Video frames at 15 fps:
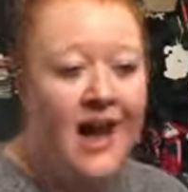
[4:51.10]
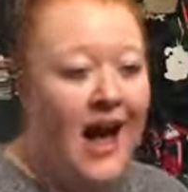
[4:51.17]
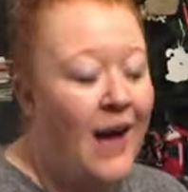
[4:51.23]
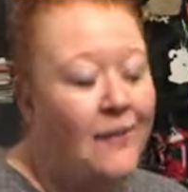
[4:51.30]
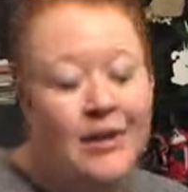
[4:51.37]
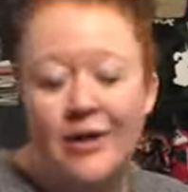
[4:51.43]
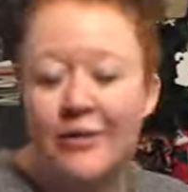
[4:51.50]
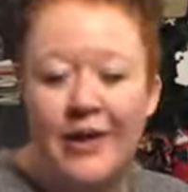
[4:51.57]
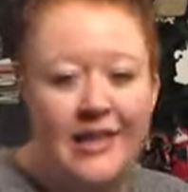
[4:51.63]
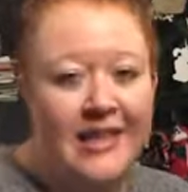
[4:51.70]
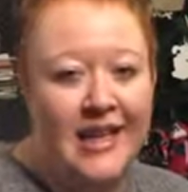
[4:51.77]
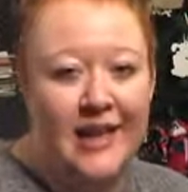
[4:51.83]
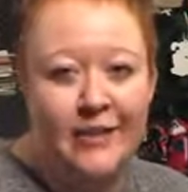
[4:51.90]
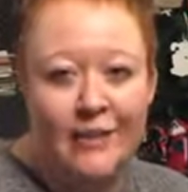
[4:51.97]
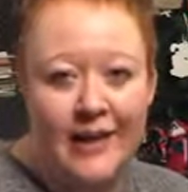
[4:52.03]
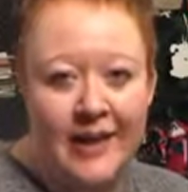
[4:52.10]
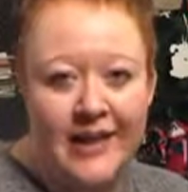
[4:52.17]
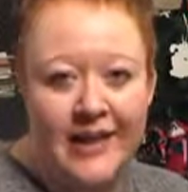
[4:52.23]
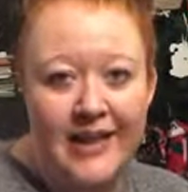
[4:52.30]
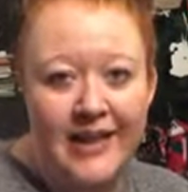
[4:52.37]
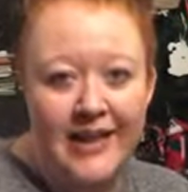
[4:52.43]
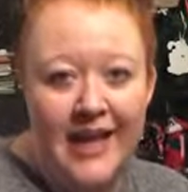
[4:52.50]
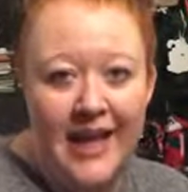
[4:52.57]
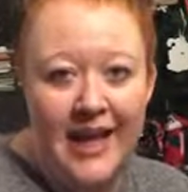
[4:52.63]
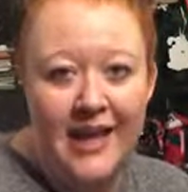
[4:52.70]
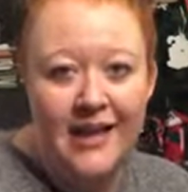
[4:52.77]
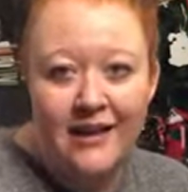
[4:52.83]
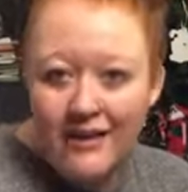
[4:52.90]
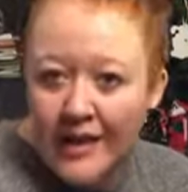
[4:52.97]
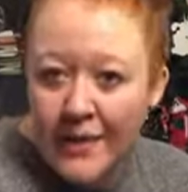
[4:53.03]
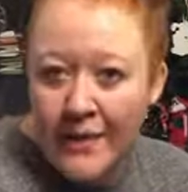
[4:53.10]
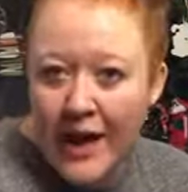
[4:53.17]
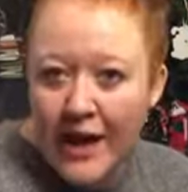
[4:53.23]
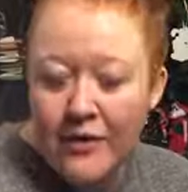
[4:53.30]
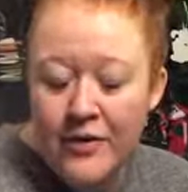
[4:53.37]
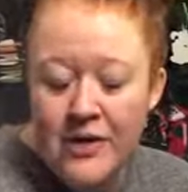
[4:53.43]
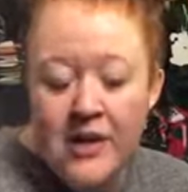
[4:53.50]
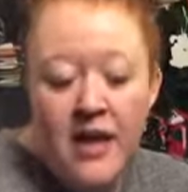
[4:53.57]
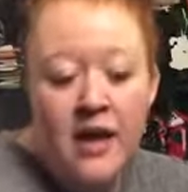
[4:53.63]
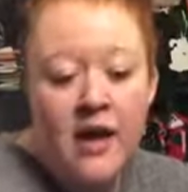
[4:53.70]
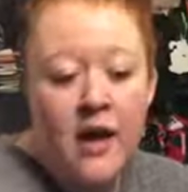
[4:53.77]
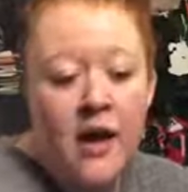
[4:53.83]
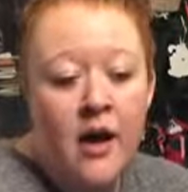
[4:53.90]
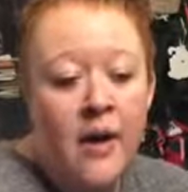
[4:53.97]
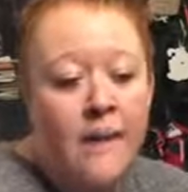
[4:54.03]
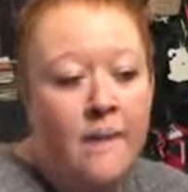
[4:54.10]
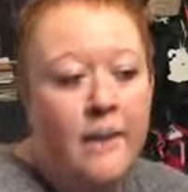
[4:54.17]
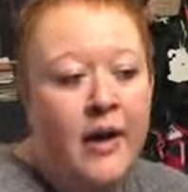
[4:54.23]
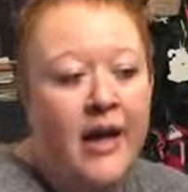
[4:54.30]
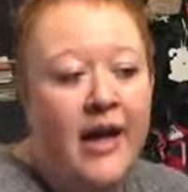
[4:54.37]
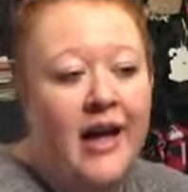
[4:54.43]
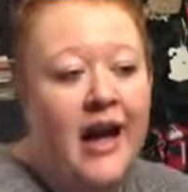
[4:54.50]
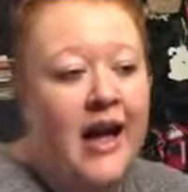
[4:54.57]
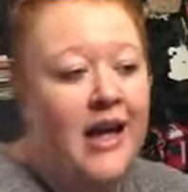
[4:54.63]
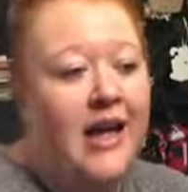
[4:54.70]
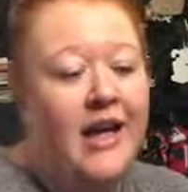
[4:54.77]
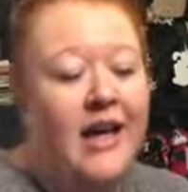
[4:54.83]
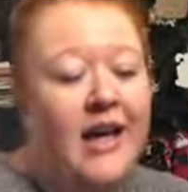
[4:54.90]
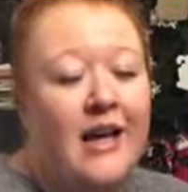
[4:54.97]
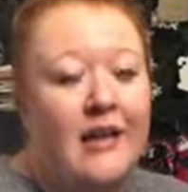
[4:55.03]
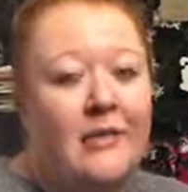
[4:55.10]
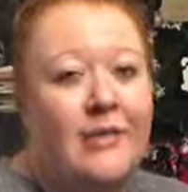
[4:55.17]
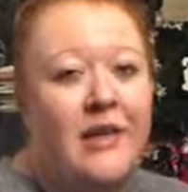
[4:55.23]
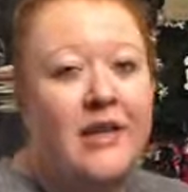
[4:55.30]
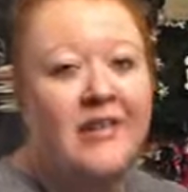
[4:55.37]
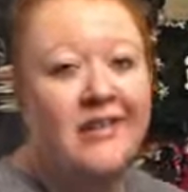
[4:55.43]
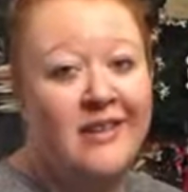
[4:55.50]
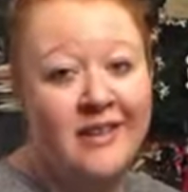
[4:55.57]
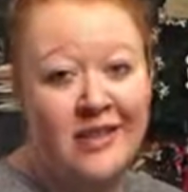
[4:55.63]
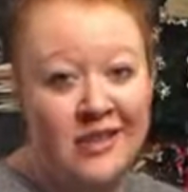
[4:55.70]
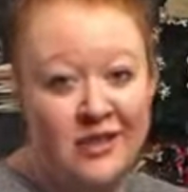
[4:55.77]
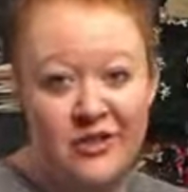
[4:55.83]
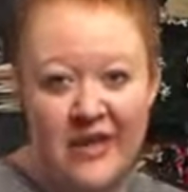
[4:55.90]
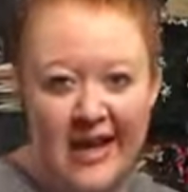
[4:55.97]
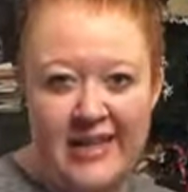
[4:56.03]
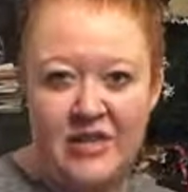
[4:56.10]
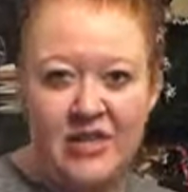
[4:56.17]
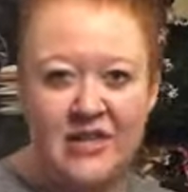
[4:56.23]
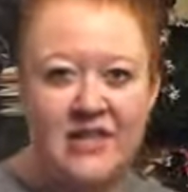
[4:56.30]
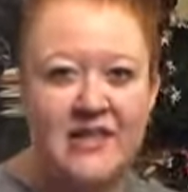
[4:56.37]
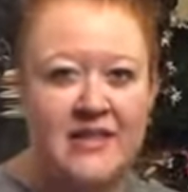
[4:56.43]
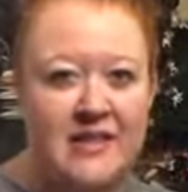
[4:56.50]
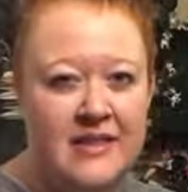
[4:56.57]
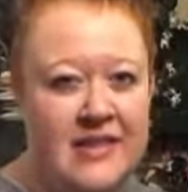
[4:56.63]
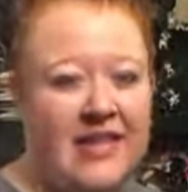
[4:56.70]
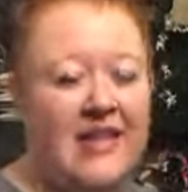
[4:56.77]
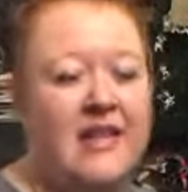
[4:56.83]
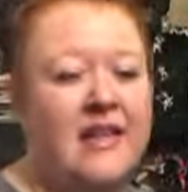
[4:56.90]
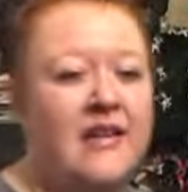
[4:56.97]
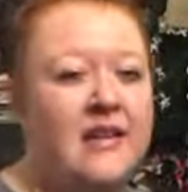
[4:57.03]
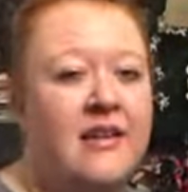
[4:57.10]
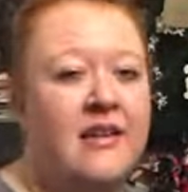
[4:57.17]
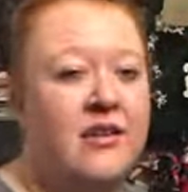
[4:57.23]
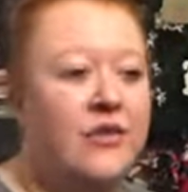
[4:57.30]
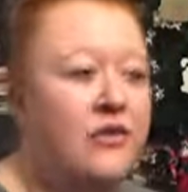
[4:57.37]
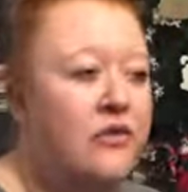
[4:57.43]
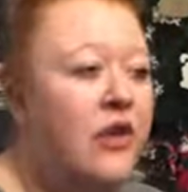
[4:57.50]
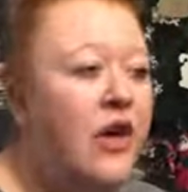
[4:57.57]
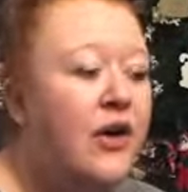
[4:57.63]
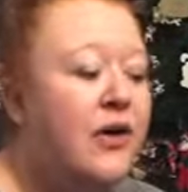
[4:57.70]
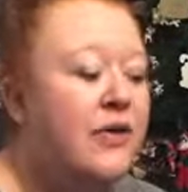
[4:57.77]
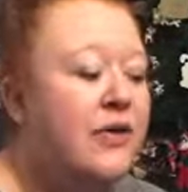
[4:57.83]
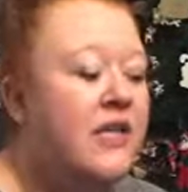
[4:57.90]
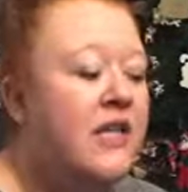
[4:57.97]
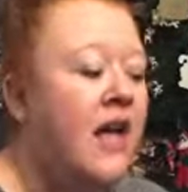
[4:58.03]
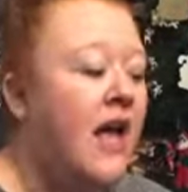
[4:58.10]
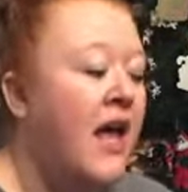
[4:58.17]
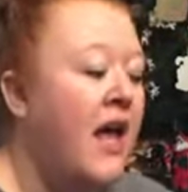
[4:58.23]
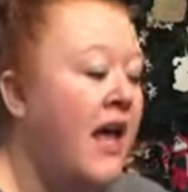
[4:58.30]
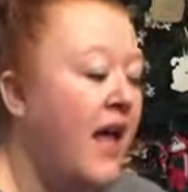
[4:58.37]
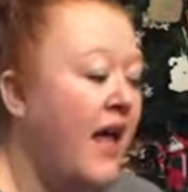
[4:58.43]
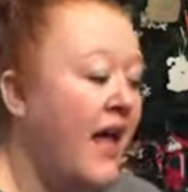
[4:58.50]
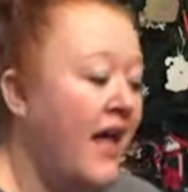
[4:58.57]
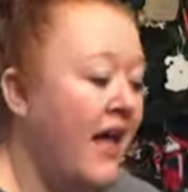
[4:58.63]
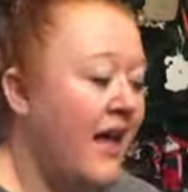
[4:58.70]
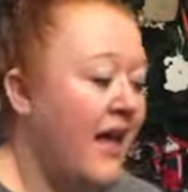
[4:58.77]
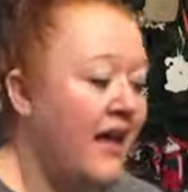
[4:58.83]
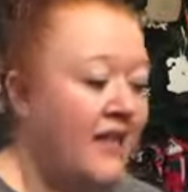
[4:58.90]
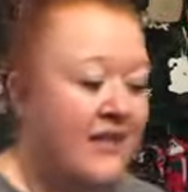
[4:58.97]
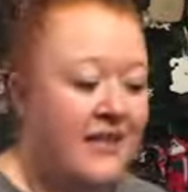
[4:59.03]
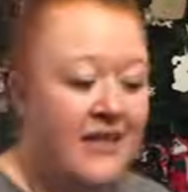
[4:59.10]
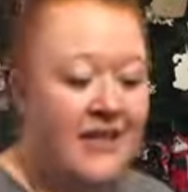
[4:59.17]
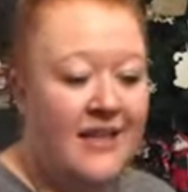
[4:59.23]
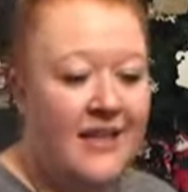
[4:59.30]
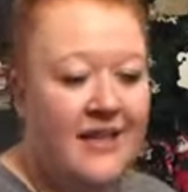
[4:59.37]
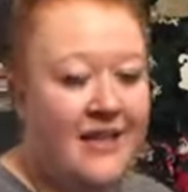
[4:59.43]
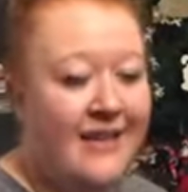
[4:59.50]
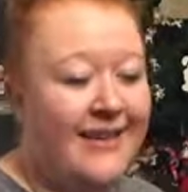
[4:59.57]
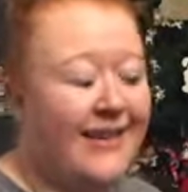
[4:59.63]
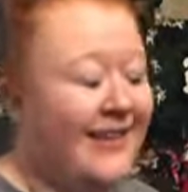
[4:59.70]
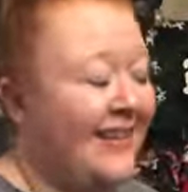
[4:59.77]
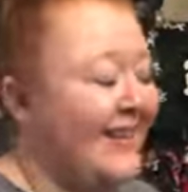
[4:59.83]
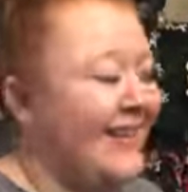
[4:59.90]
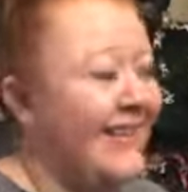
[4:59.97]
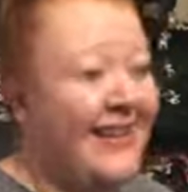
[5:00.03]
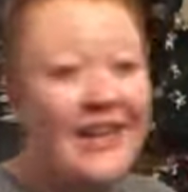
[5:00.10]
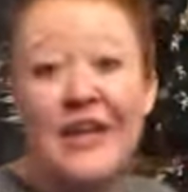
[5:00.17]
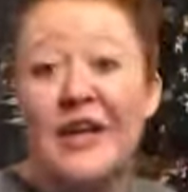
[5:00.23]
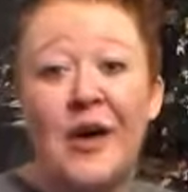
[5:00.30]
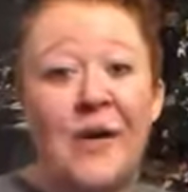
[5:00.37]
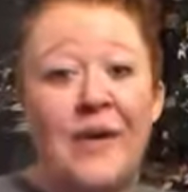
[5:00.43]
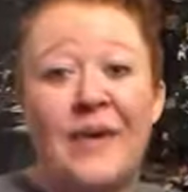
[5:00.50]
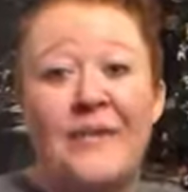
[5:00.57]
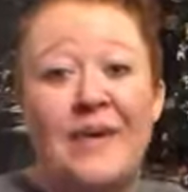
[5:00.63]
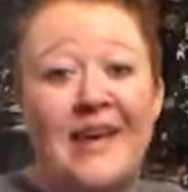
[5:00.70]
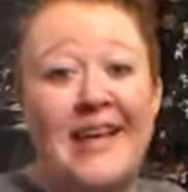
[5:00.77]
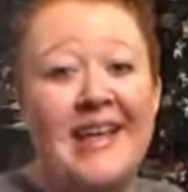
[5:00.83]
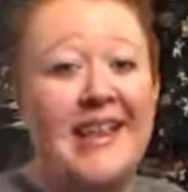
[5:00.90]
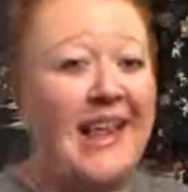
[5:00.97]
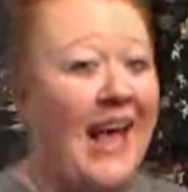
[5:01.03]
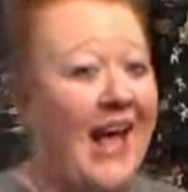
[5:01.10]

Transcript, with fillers: I'm going to want to get when they come out, but I am going to try to just stick to those and get going with